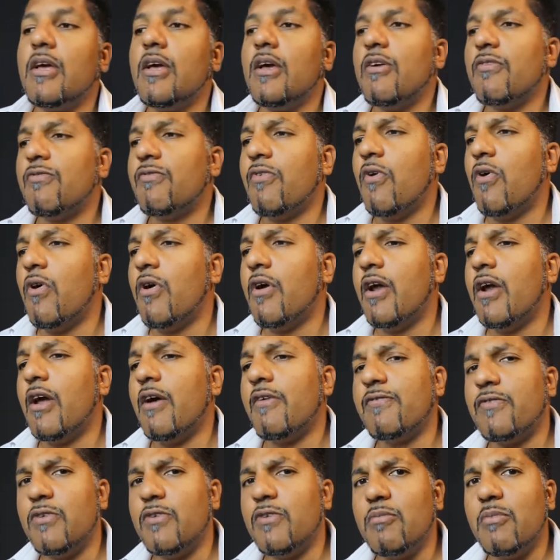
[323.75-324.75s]
for a
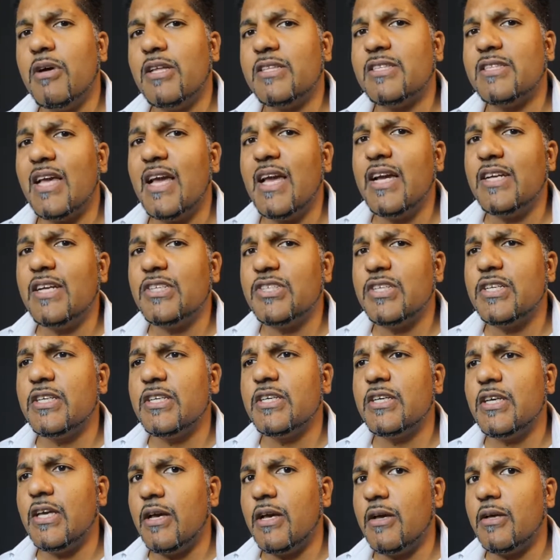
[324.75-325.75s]
few months, I
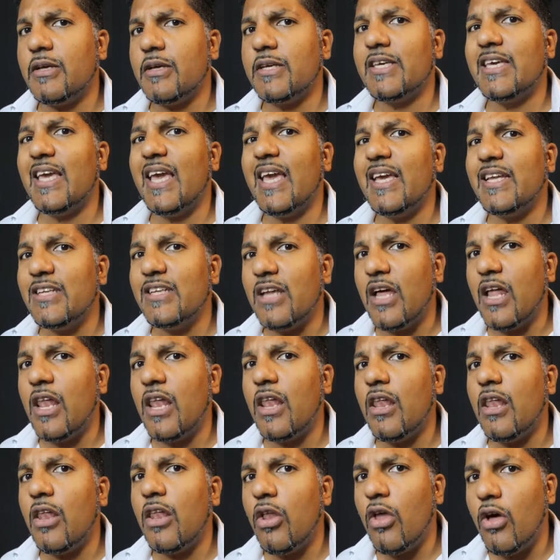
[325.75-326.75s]
actually gained a
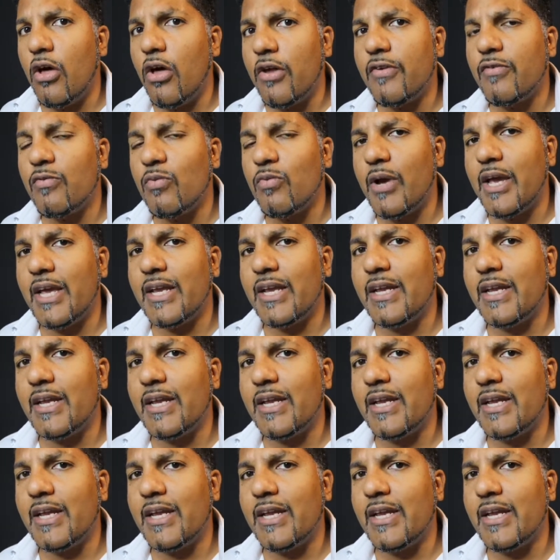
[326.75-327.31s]
lot of weight,